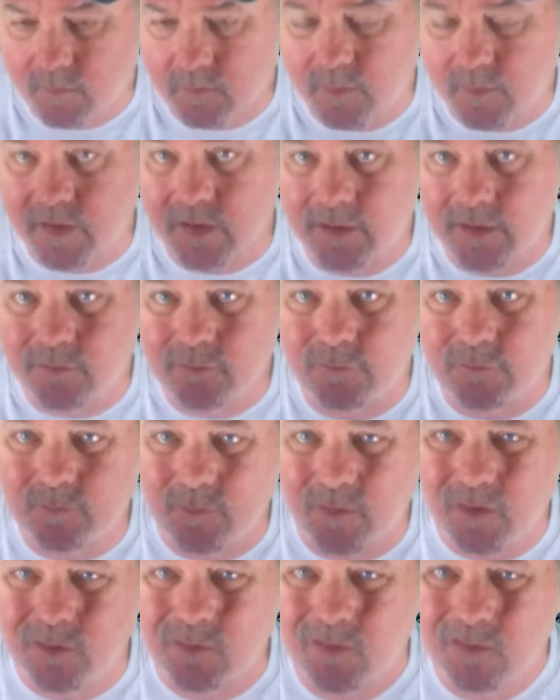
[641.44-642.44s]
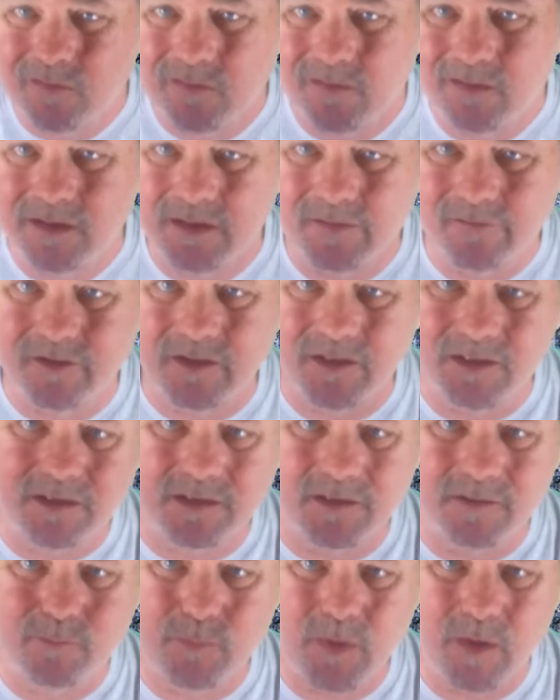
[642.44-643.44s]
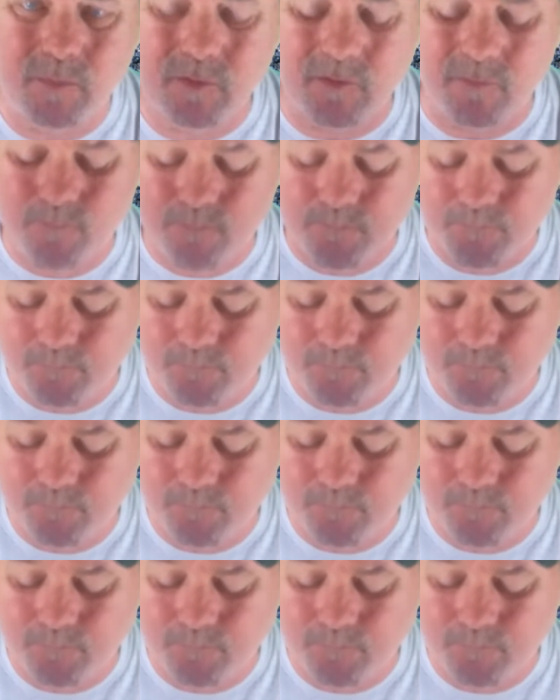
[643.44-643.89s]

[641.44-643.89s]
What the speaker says: but I do smoke and everything needs pepper.